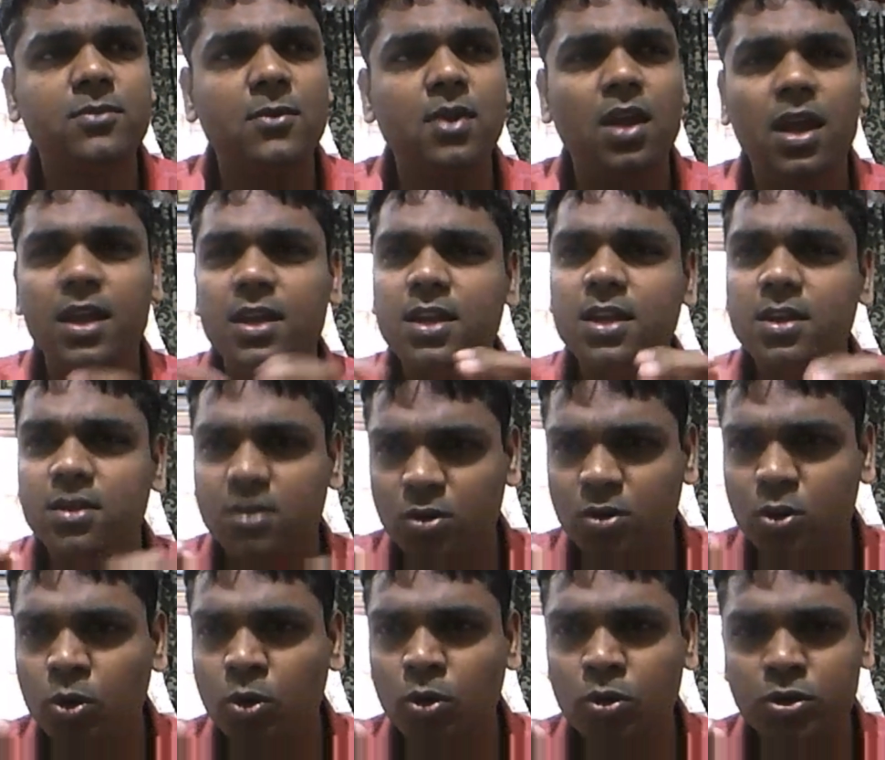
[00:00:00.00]
Any
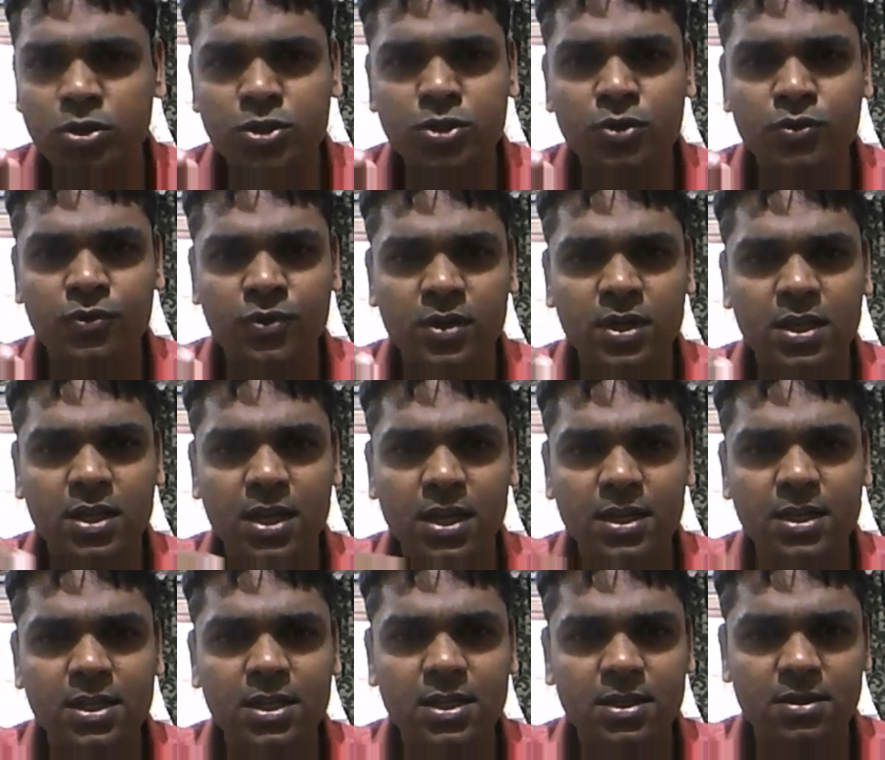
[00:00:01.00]
nodes you feel,
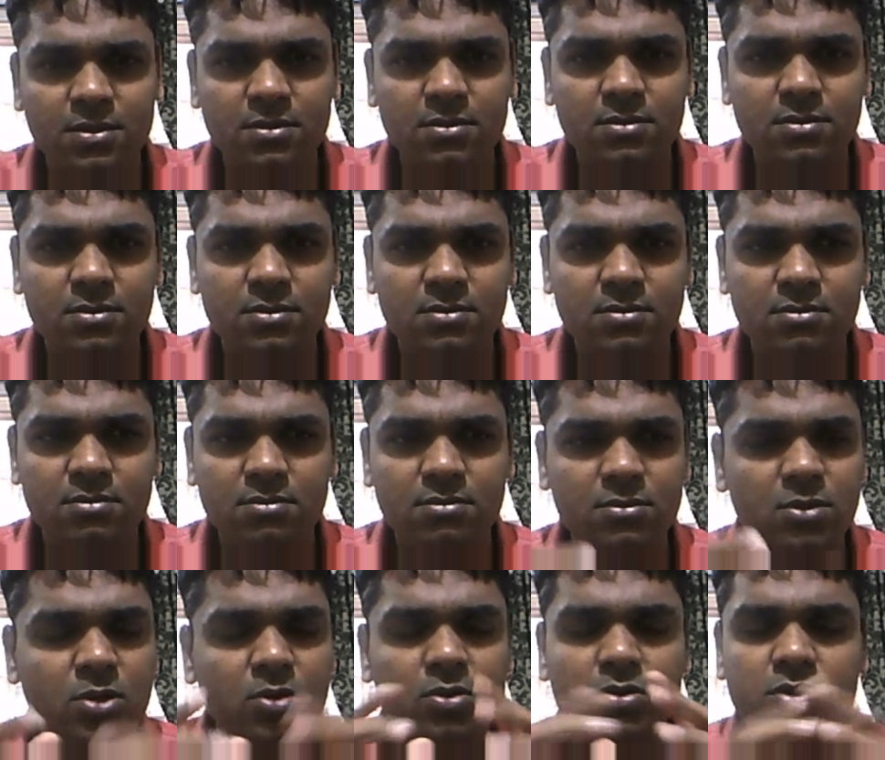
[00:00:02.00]
any?
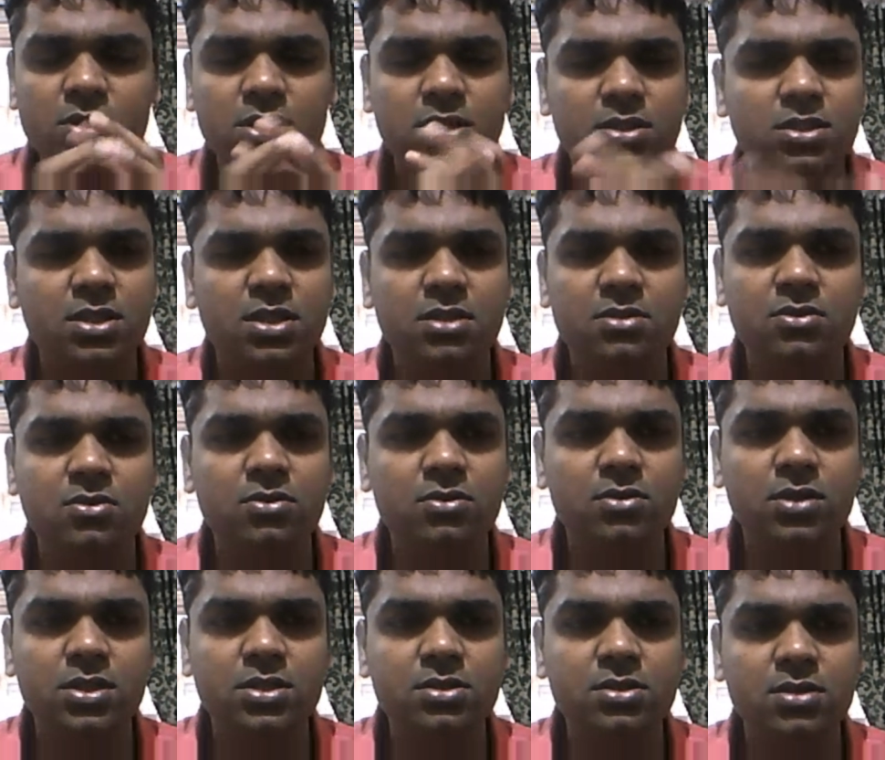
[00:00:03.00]
No, she says,
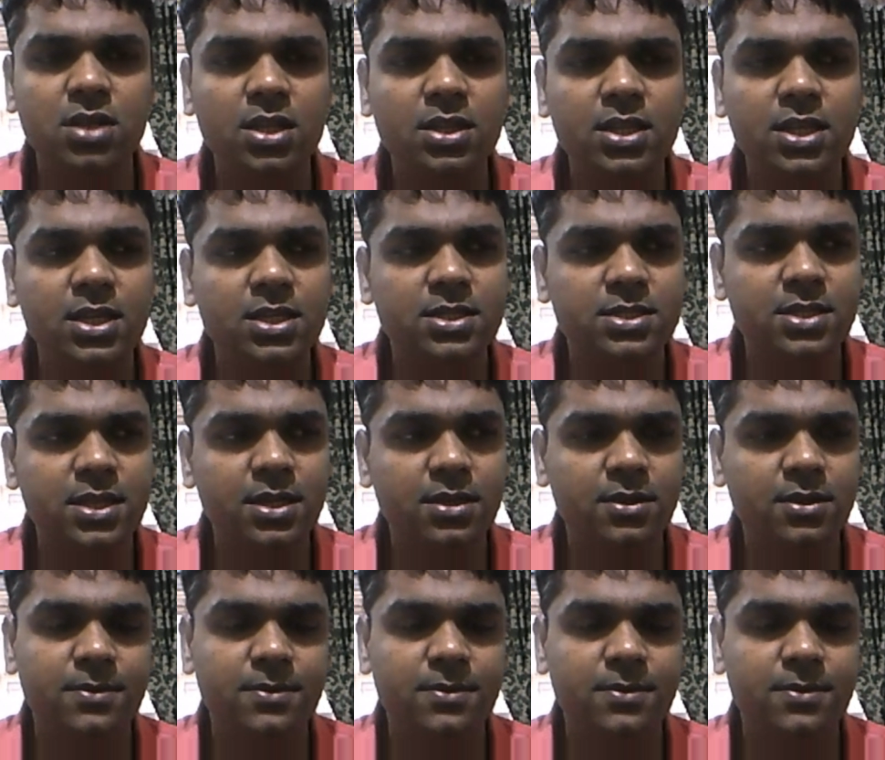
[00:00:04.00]
no, nothing is there.